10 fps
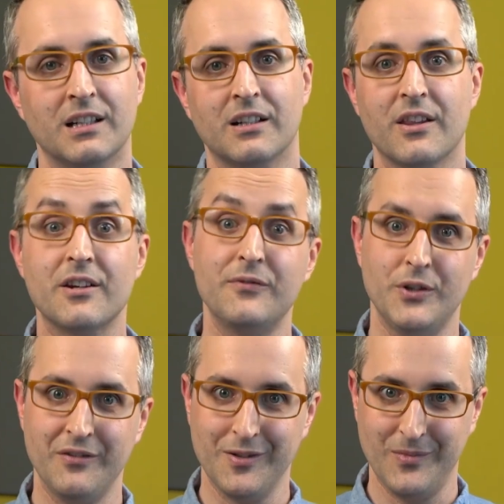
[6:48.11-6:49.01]
There are a few
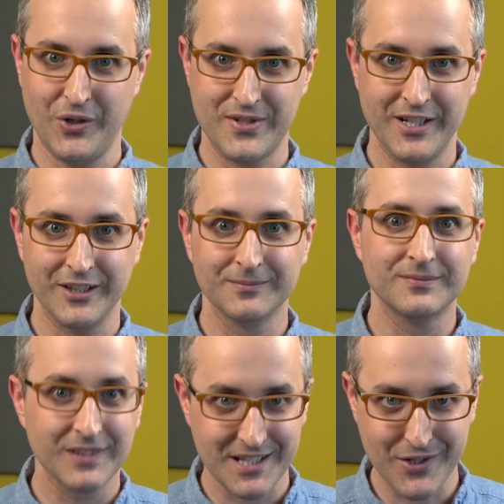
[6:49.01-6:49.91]
different modes here.
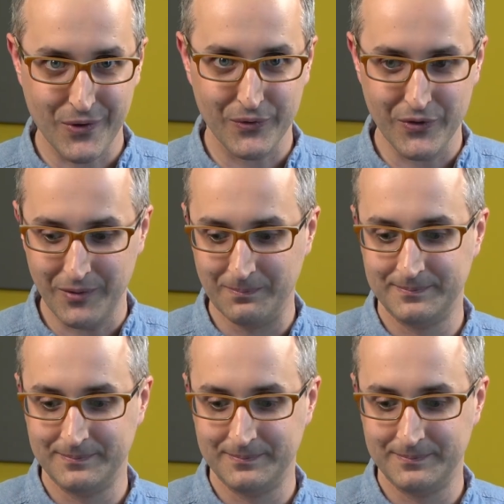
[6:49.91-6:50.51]
Let's go through them.